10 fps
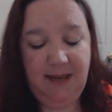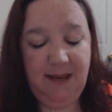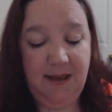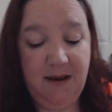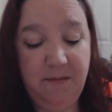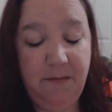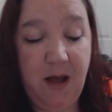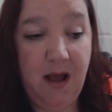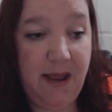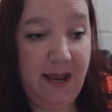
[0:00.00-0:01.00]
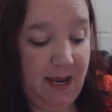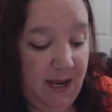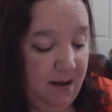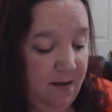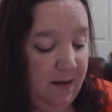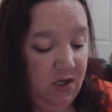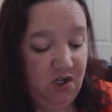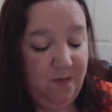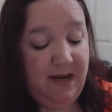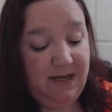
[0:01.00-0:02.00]
in my
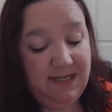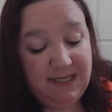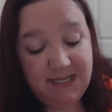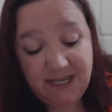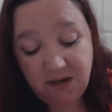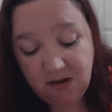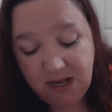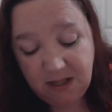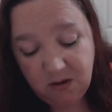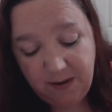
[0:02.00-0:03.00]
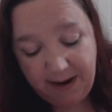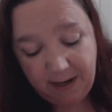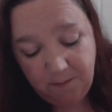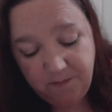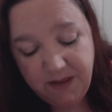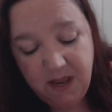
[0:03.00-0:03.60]
Tremendous Teal colorway.